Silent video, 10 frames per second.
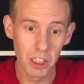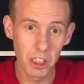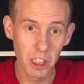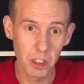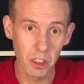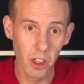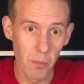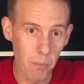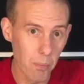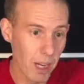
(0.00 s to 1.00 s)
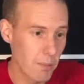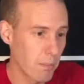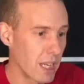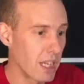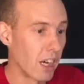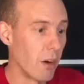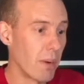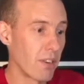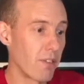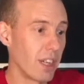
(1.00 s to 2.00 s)
just by its beak on my
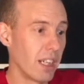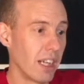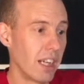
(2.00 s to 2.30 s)
finger.